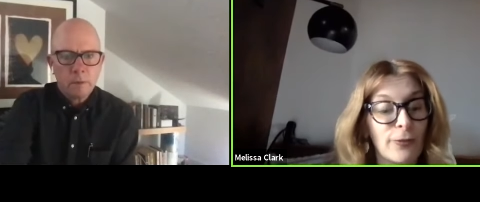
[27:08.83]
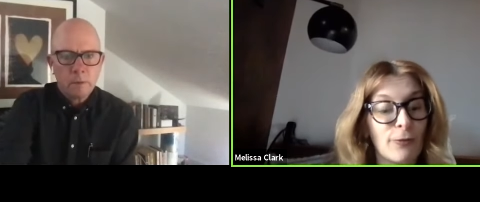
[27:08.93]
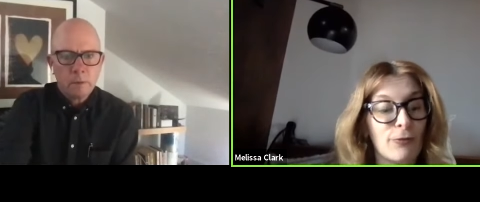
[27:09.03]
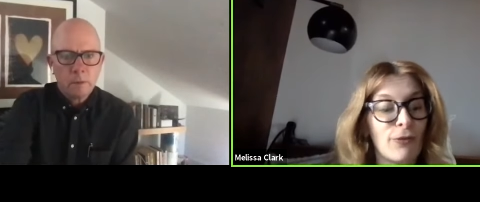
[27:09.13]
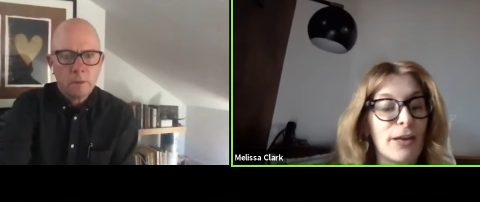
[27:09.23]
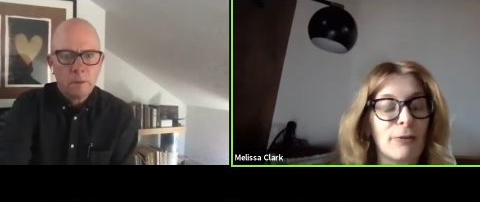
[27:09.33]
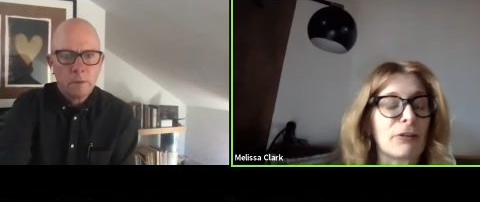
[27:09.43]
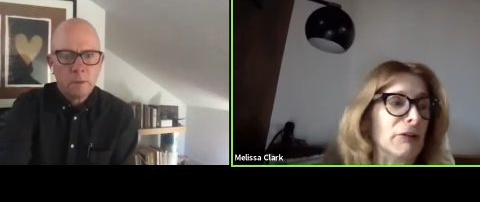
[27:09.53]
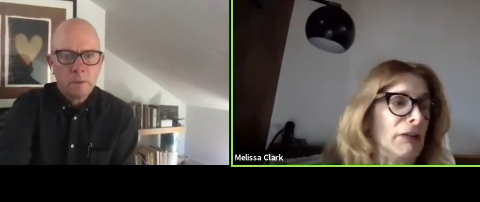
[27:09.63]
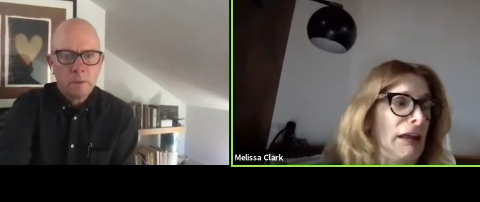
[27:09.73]
Speaker 1: because I was afraid. I was like,
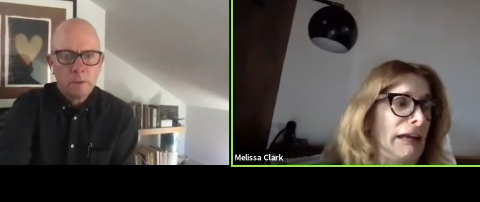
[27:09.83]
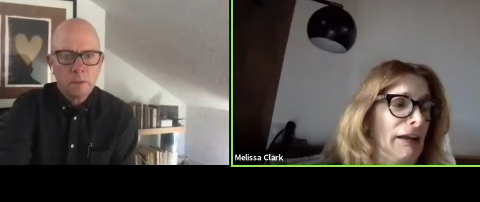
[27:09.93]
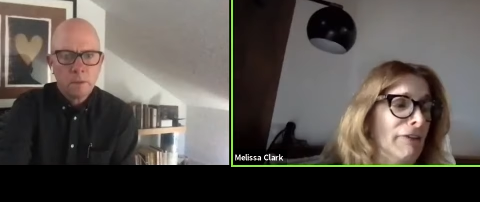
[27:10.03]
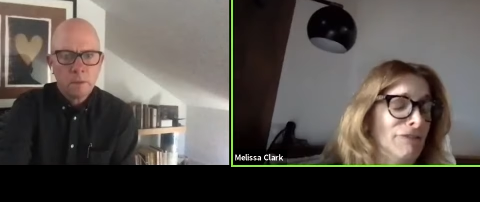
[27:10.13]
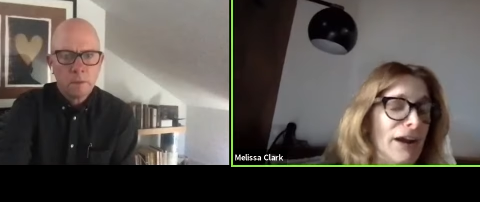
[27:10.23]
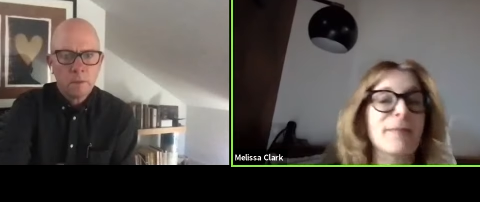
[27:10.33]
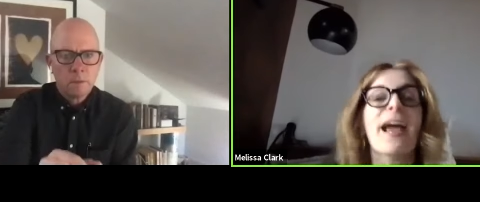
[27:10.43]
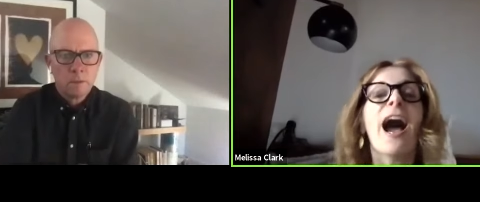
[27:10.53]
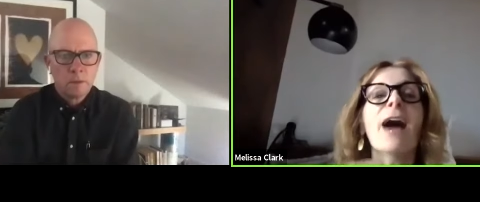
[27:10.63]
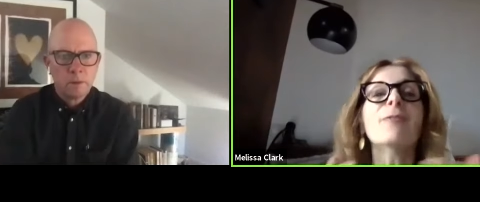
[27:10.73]
are they going to fire me?
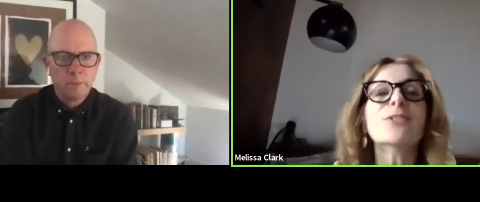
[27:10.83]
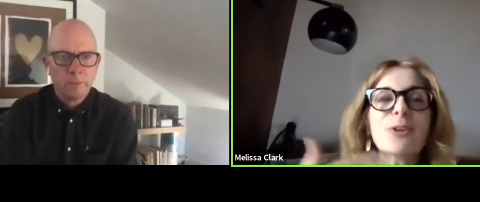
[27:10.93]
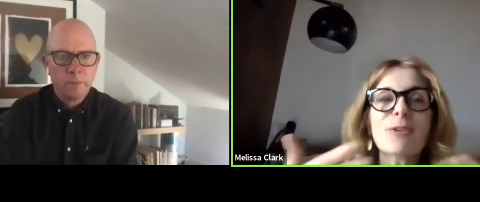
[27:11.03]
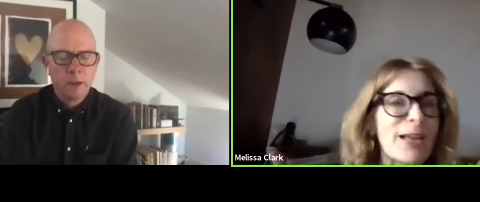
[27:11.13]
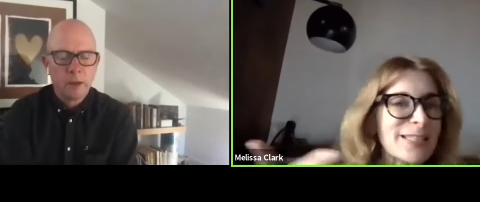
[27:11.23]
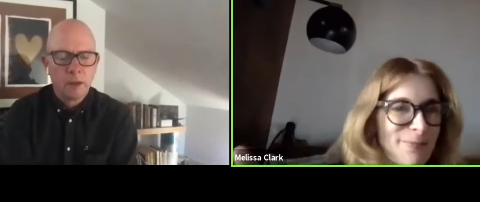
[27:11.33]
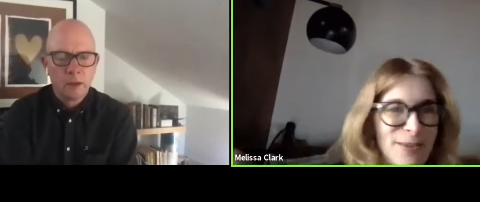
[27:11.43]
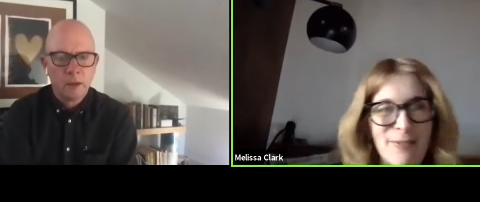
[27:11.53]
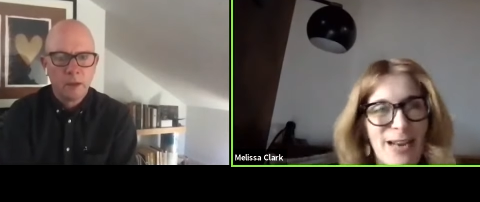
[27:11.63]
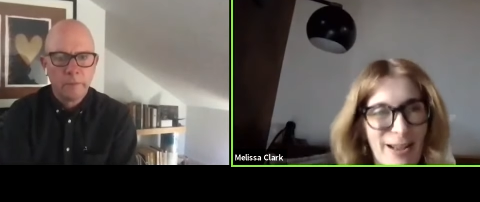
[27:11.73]
I was doing recipe. I
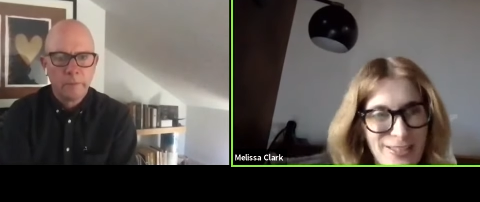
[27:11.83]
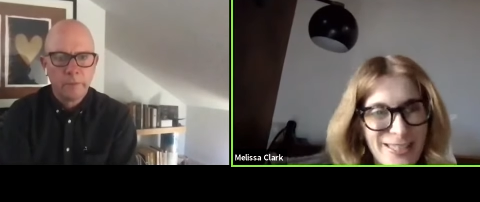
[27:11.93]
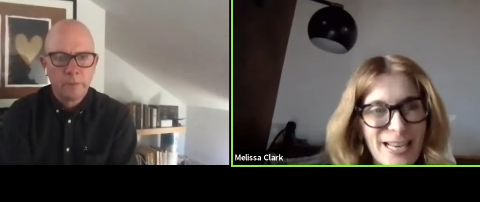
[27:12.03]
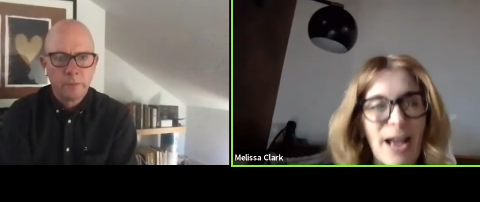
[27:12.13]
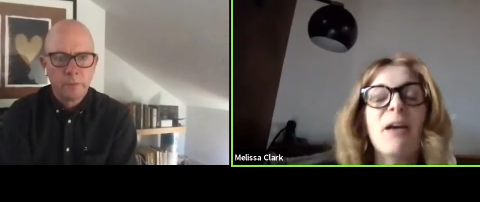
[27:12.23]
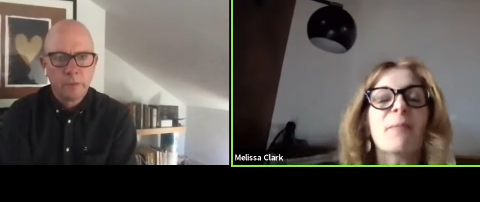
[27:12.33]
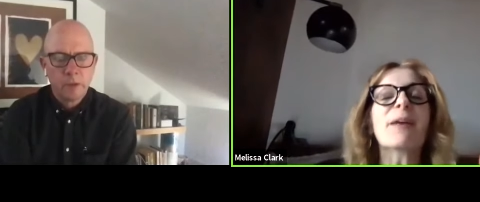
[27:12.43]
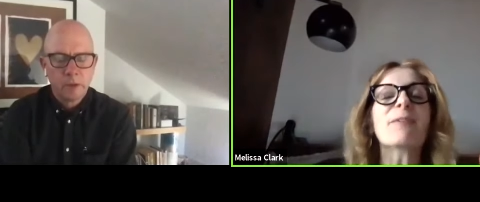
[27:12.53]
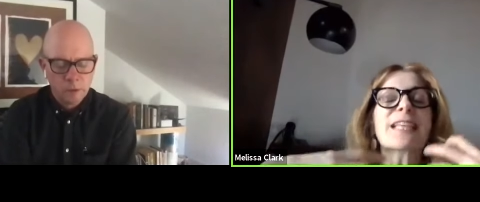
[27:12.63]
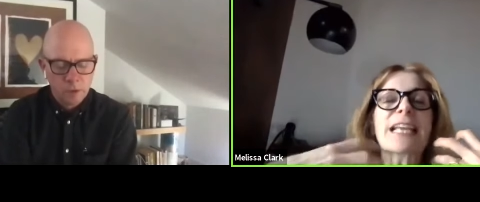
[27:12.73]
mean, obviously not, but I
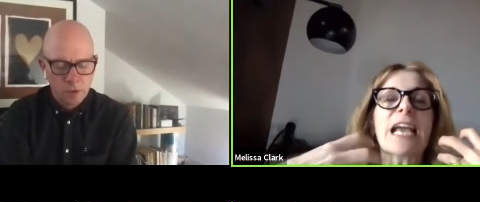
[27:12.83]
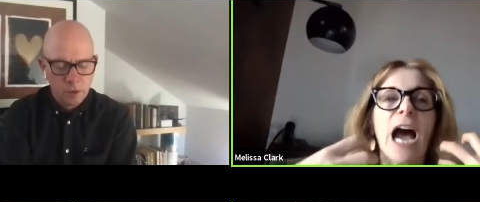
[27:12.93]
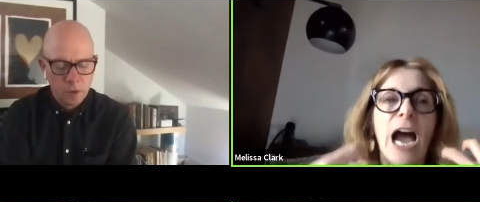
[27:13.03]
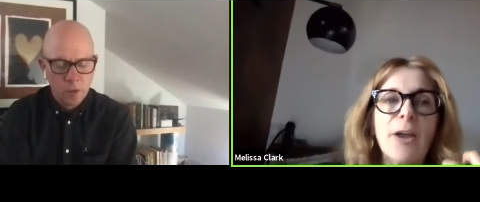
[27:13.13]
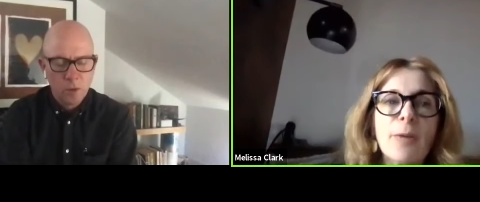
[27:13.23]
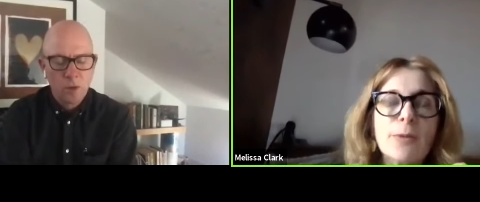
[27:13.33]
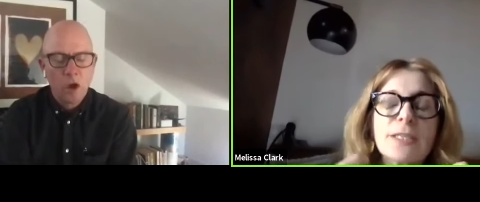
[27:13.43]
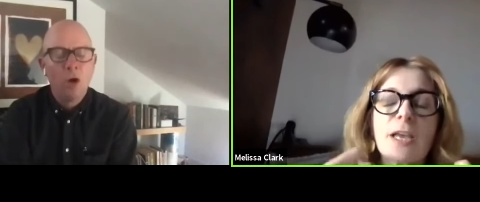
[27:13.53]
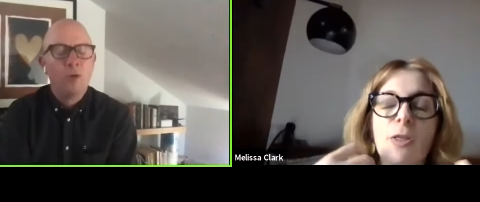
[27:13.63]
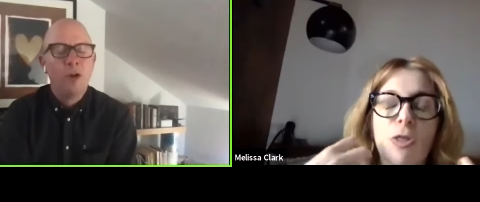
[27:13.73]
was like, I, it was
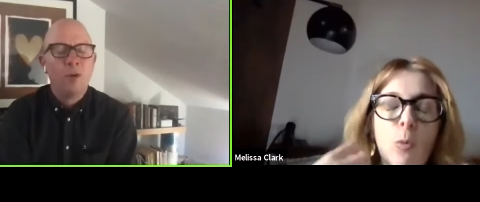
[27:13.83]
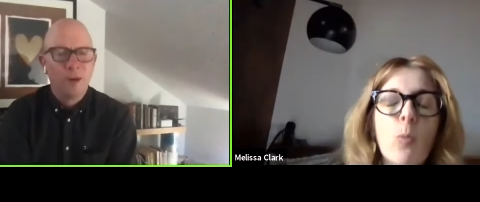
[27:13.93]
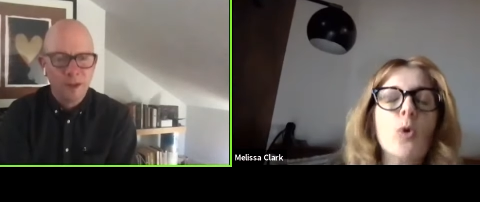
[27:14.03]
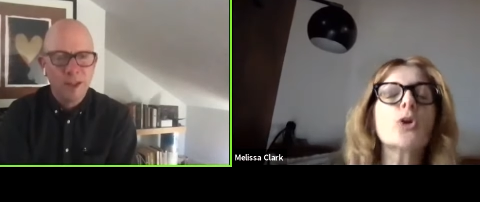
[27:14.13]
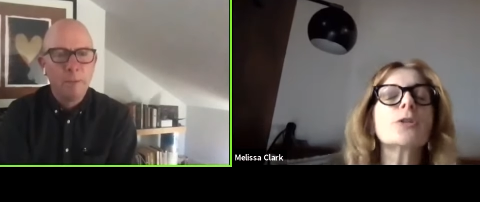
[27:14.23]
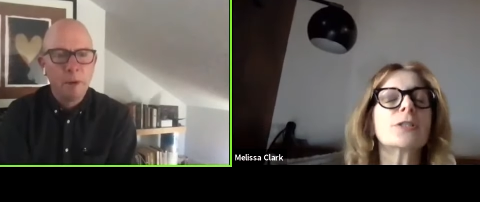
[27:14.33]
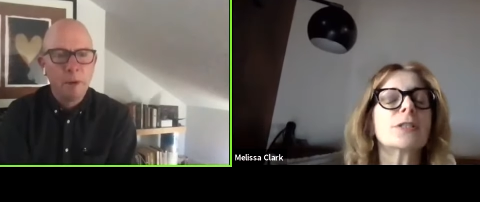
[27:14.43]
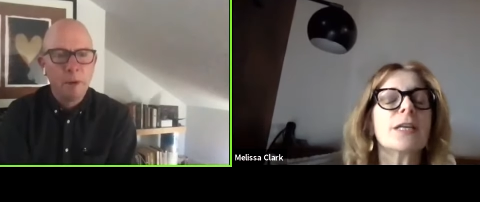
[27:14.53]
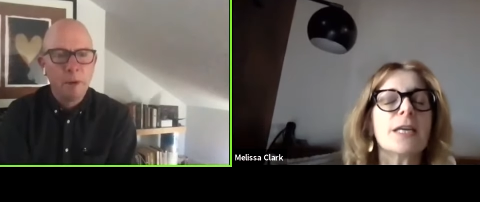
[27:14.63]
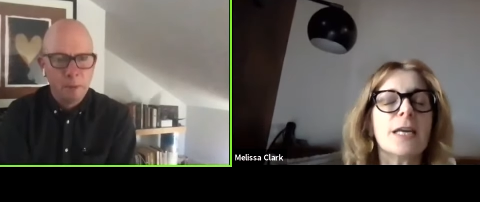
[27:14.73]
oh, the no. worst. Let
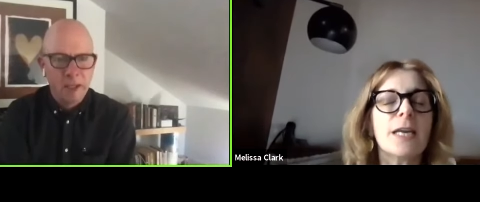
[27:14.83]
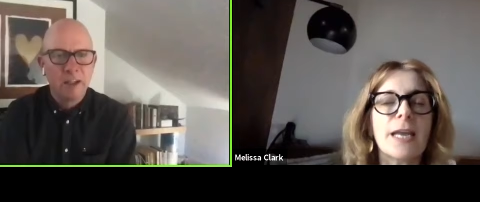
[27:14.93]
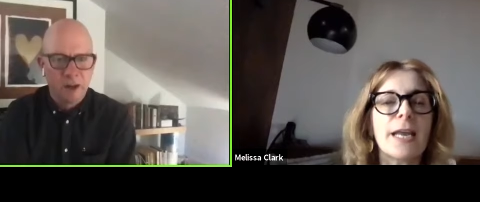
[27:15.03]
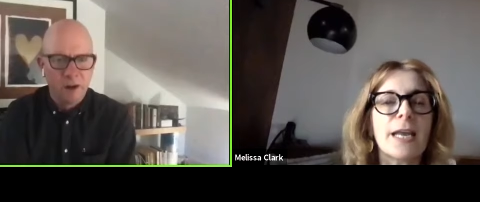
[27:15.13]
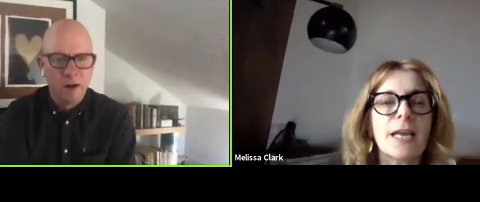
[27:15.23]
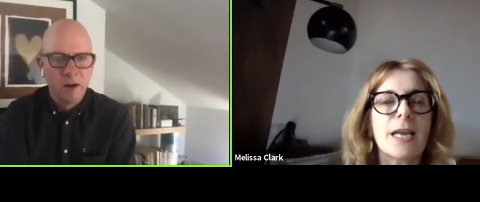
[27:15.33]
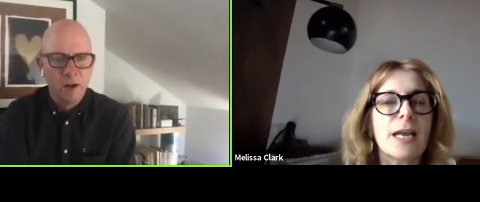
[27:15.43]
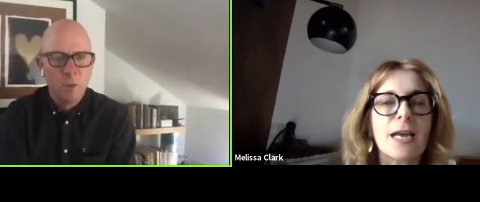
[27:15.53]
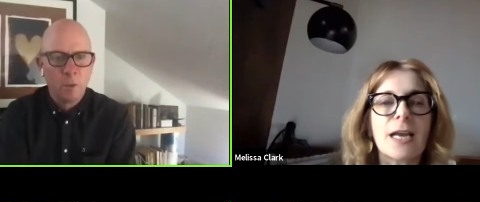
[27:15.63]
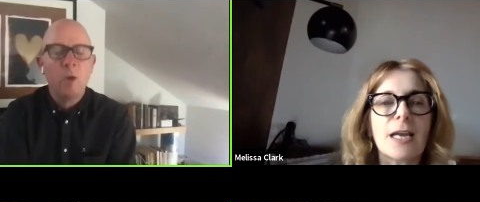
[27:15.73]
Speaker 2: me be clear.
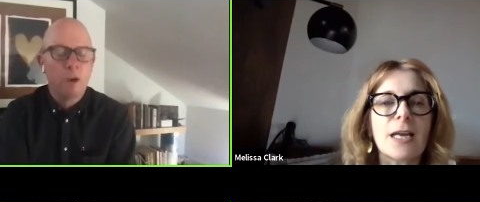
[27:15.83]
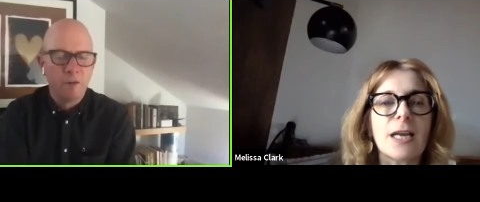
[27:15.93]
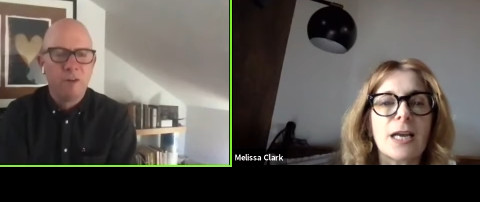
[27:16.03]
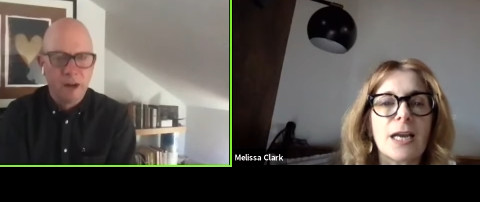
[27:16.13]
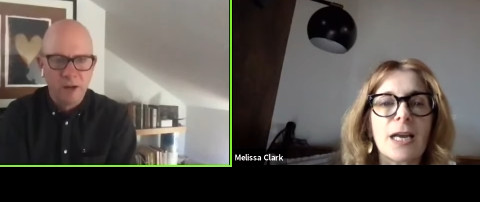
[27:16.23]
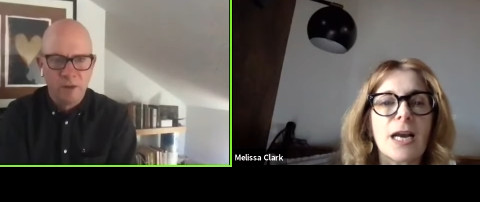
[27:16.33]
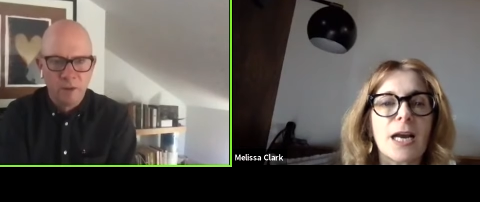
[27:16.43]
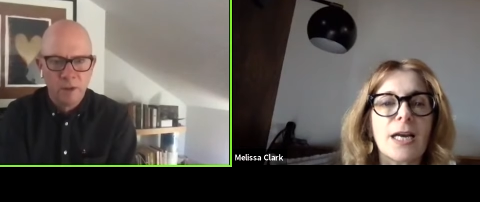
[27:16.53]
We would have fired you.